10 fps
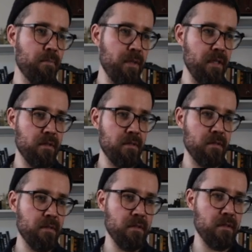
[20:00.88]
piece.
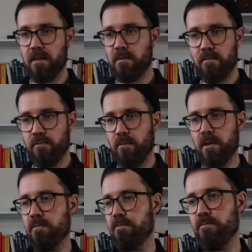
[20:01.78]
And
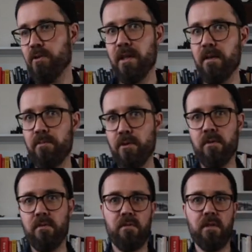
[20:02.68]
one really important